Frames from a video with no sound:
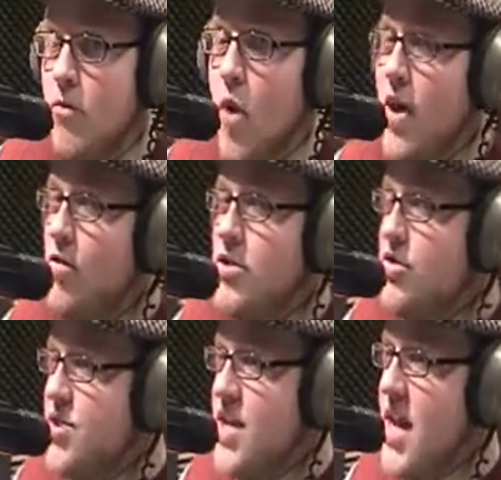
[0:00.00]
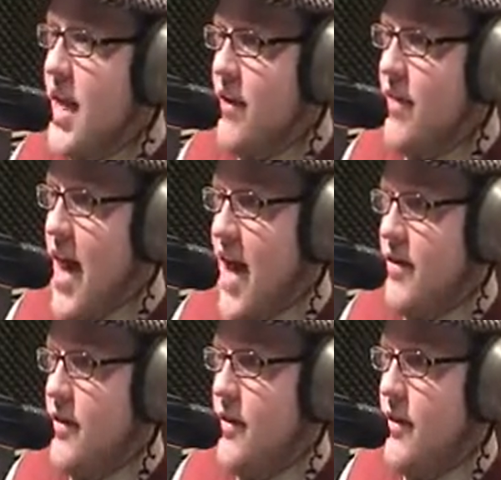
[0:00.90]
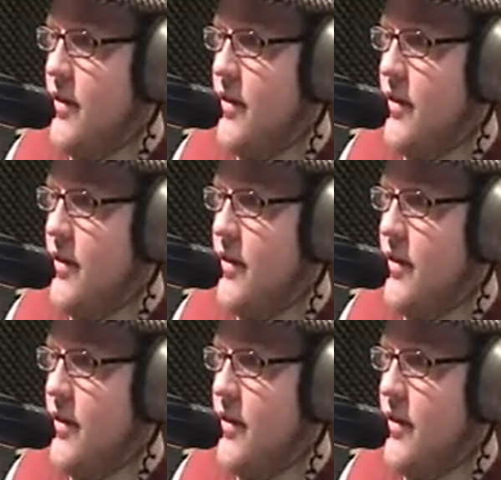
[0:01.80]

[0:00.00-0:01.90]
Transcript: Why don't you see any of that?